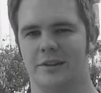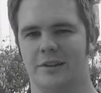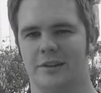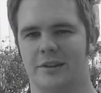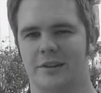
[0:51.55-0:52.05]

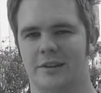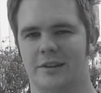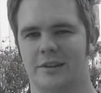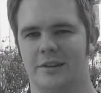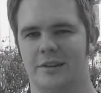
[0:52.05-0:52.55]

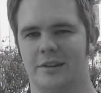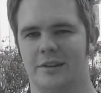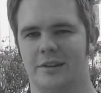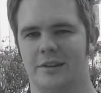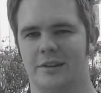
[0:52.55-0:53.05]

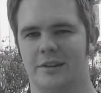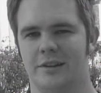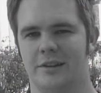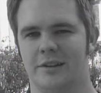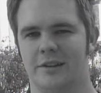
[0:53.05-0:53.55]

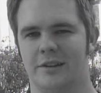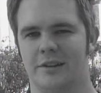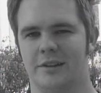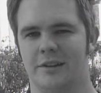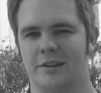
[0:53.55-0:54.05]

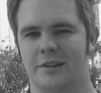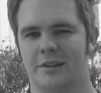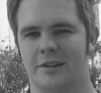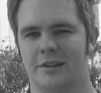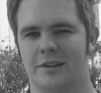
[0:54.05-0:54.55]

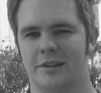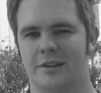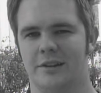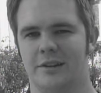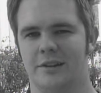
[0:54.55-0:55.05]

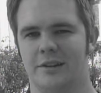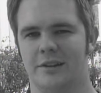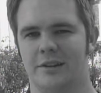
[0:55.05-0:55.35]
Nobody speaks.